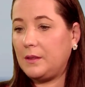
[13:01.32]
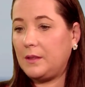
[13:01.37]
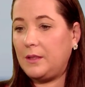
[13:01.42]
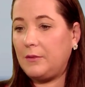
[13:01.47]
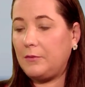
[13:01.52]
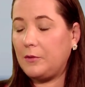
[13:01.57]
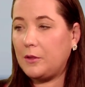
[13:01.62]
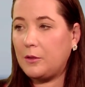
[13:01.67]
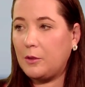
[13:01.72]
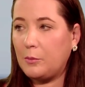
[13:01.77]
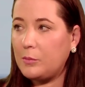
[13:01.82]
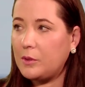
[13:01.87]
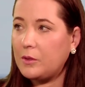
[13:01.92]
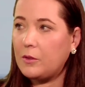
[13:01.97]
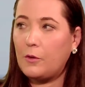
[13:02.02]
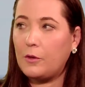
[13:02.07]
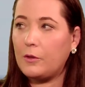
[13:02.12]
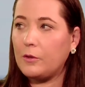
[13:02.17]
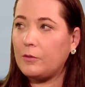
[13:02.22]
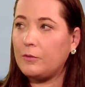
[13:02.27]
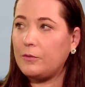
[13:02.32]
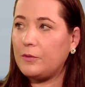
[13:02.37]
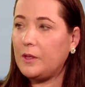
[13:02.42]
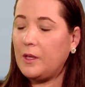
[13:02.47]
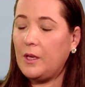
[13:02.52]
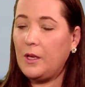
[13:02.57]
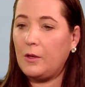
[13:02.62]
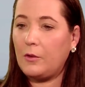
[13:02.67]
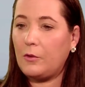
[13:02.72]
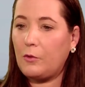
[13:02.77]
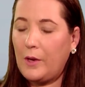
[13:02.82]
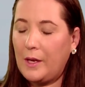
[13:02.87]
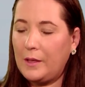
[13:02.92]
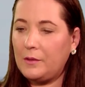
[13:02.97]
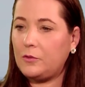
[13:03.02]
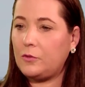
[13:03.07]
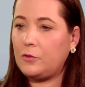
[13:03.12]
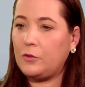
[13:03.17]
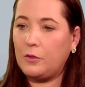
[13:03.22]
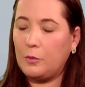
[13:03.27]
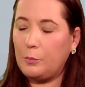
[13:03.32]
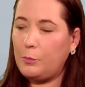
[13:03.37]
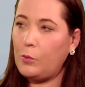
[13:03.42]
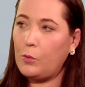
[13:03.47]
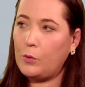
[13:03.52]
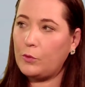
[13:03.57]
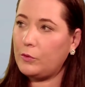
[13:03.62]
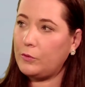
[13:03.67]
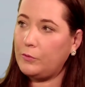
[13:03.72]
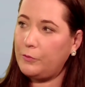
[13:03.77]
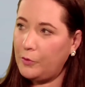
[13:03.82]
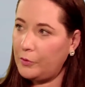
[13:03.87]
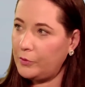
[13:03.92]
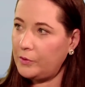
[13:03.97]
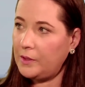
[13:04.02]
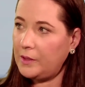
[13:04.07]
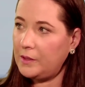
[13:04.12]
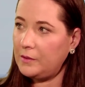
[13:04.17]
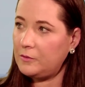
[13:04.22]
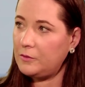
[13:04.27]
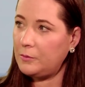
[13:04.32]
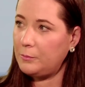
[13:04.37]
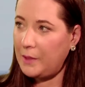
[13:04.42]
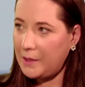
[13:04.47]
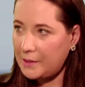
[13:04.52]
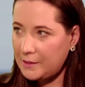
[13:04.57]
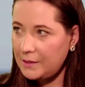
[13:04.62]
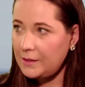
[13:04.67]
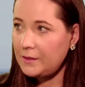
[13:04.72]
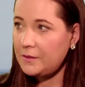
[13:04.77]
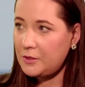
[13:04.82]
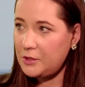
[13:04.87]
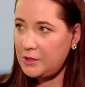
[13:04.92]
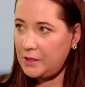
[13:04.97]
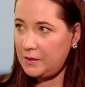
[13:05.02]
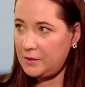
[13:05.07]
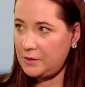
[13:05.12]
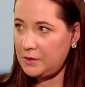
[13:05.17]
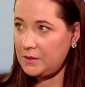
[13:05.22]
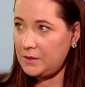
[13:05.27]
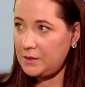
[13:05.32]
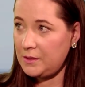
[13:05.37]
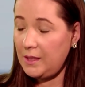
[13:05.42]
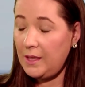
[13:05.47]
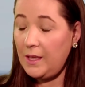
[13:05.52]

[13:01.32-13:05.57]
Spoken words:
give us some sort of grant or support or funding to make these changes.